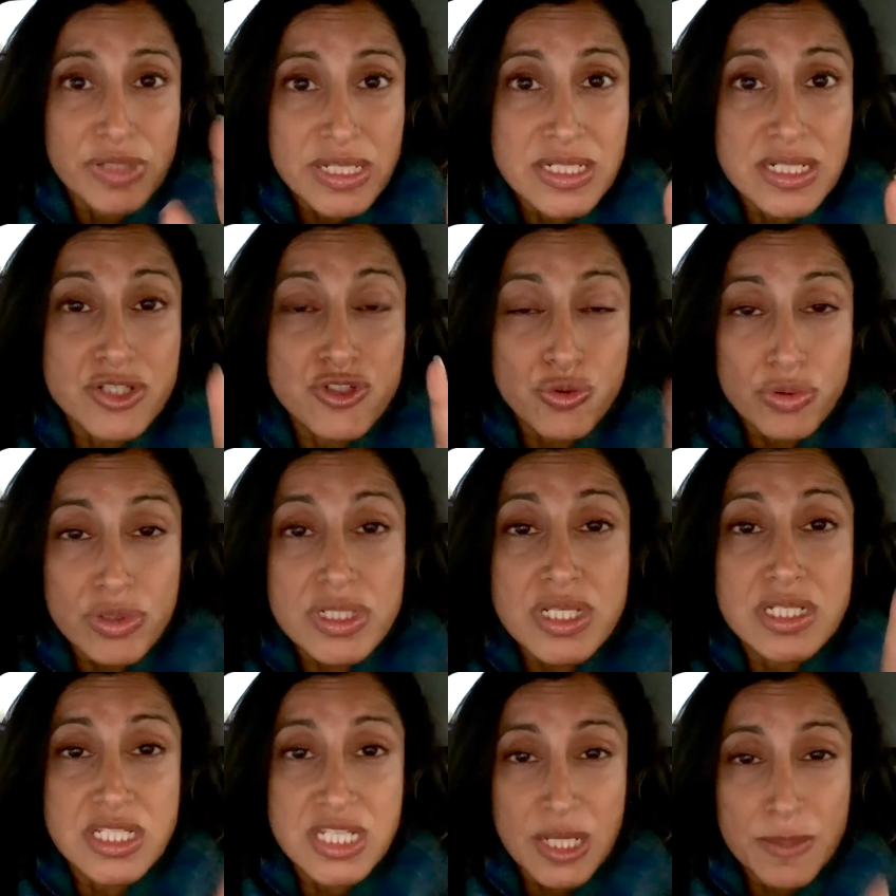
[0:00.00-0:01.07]
tools
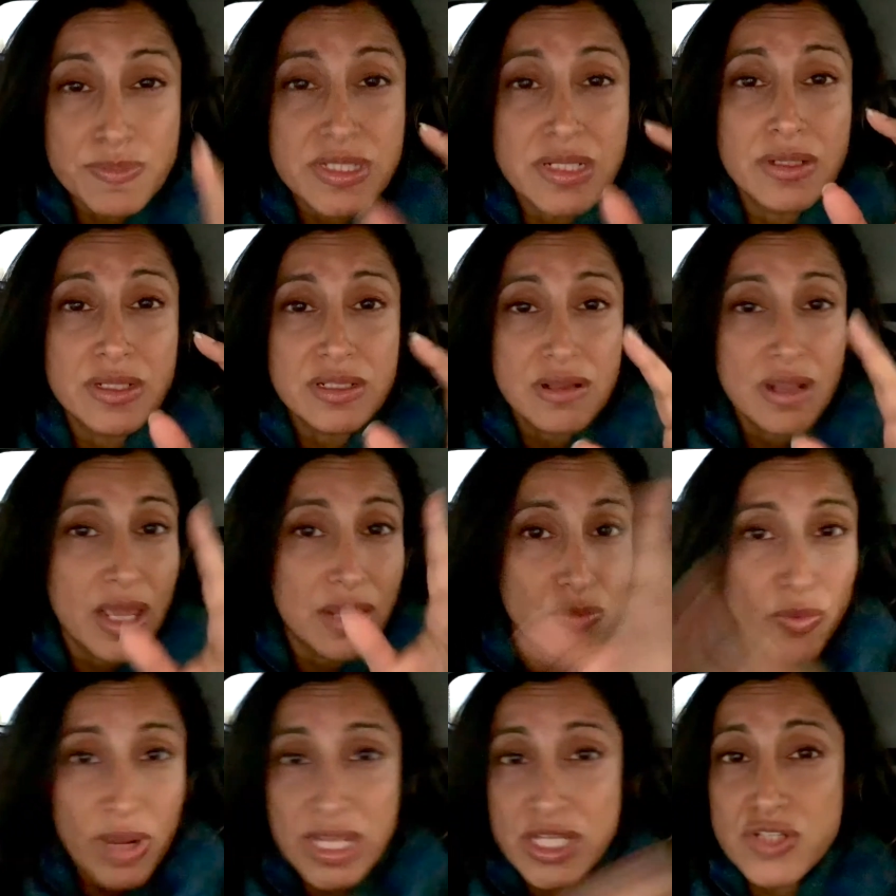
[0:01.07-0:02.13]
and tips and
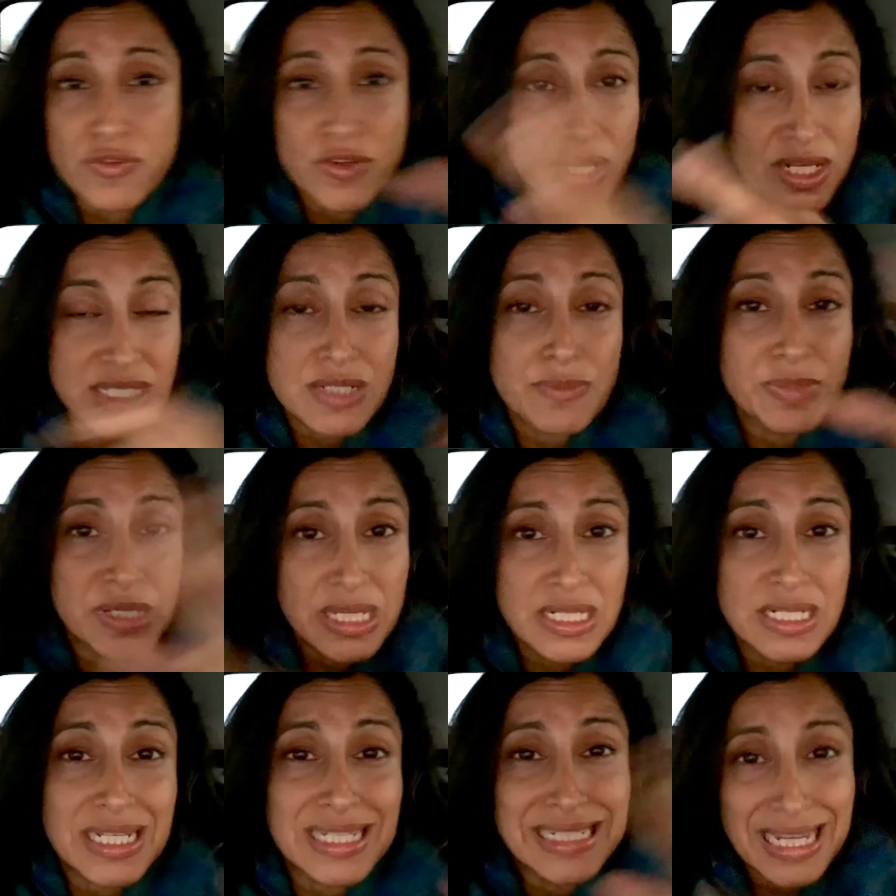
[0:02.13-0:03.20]
ways for us to be in
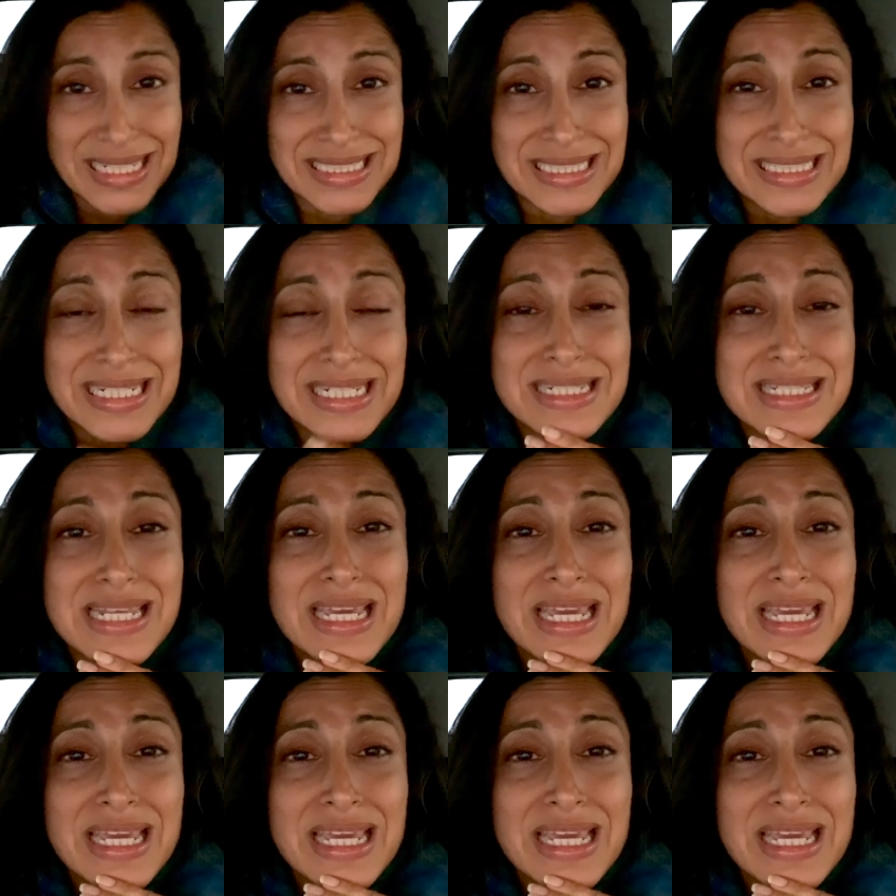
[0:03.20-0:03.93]
connectedness.